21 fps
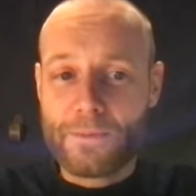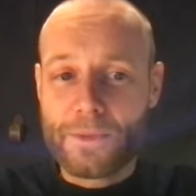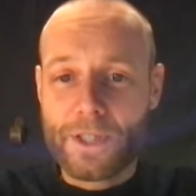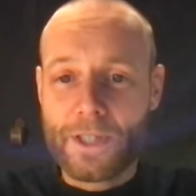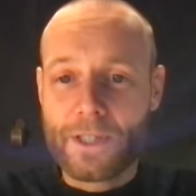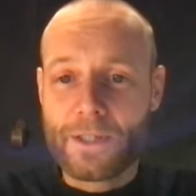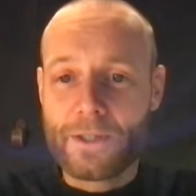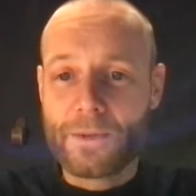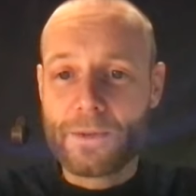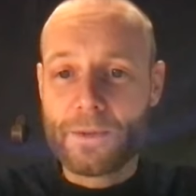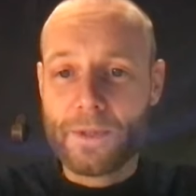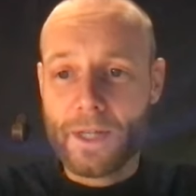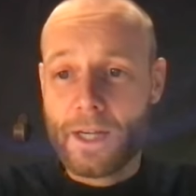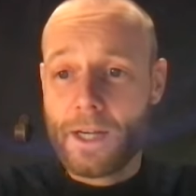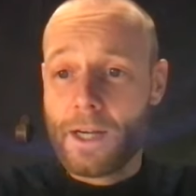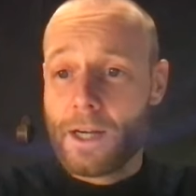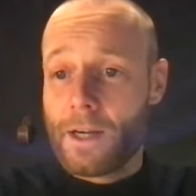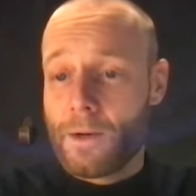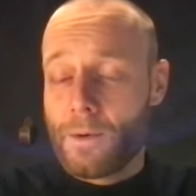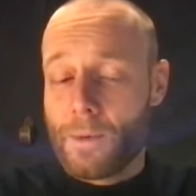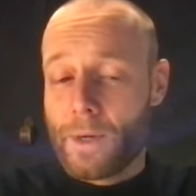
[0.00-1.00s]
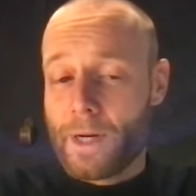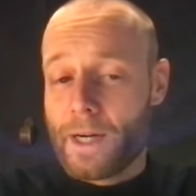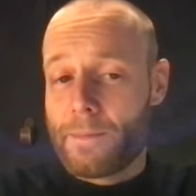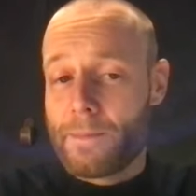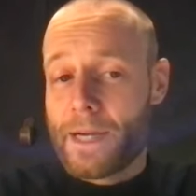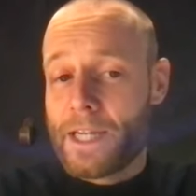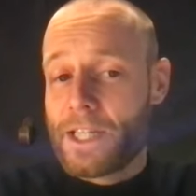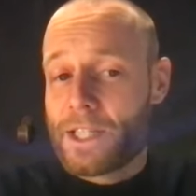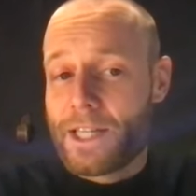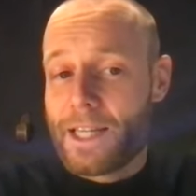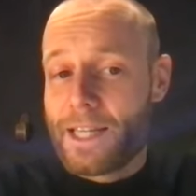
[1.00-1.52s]
So we are
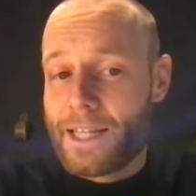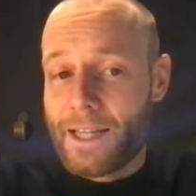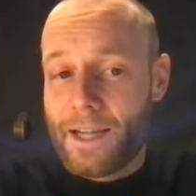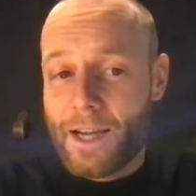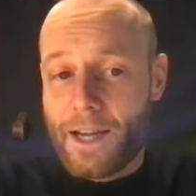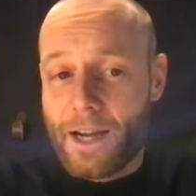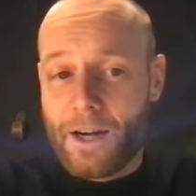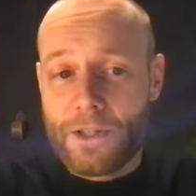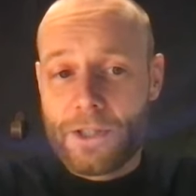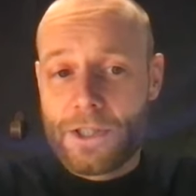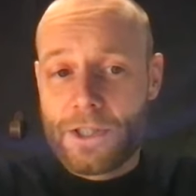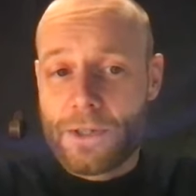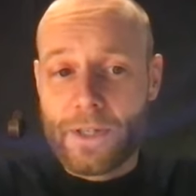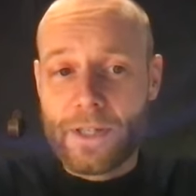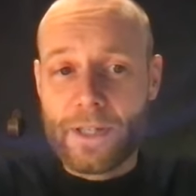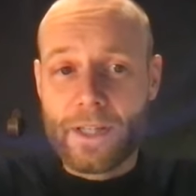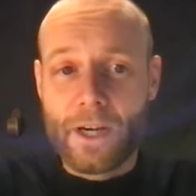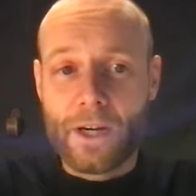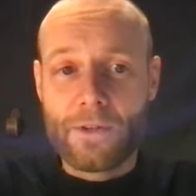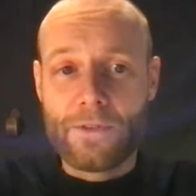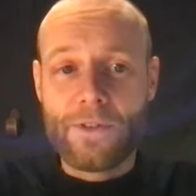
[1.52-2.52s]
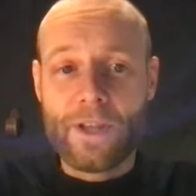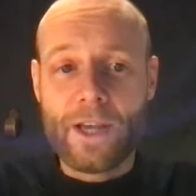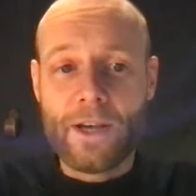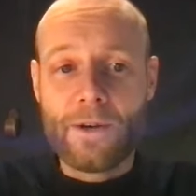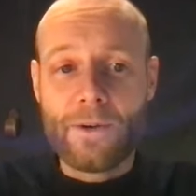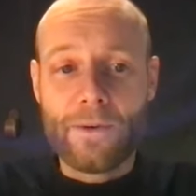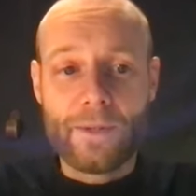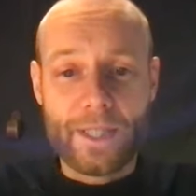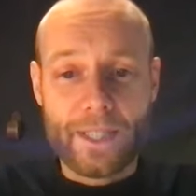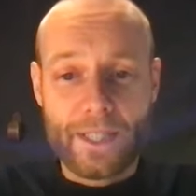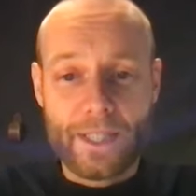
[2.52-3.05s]
basically also a
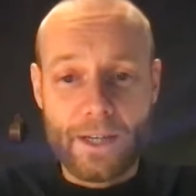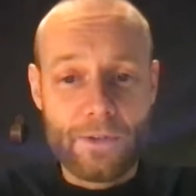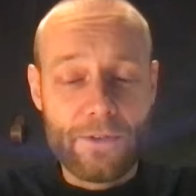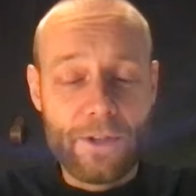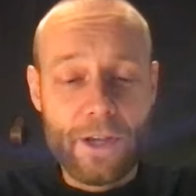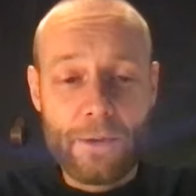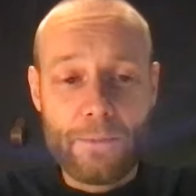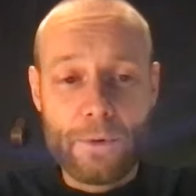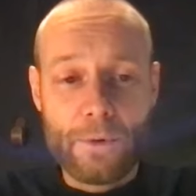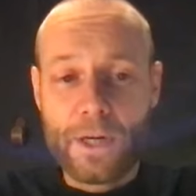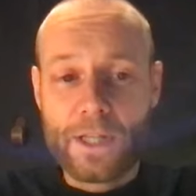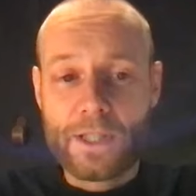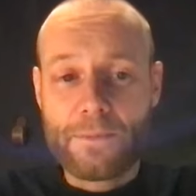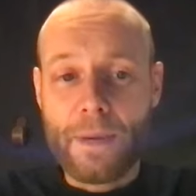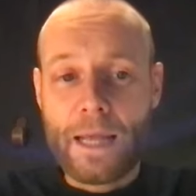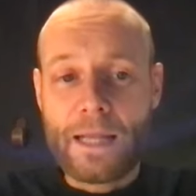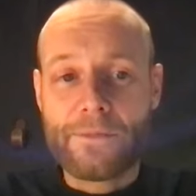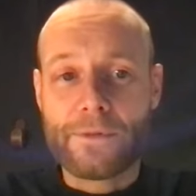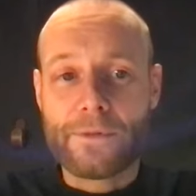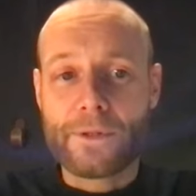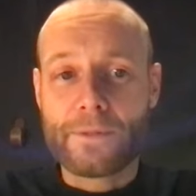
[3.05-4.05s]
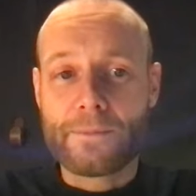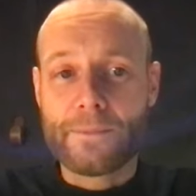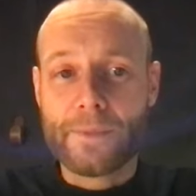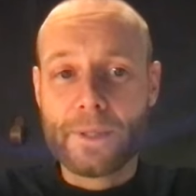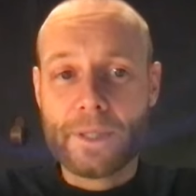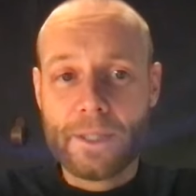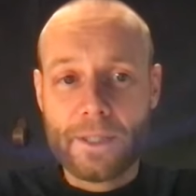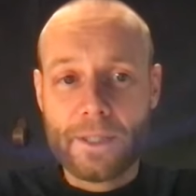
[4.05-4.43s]
hotel bookings platform,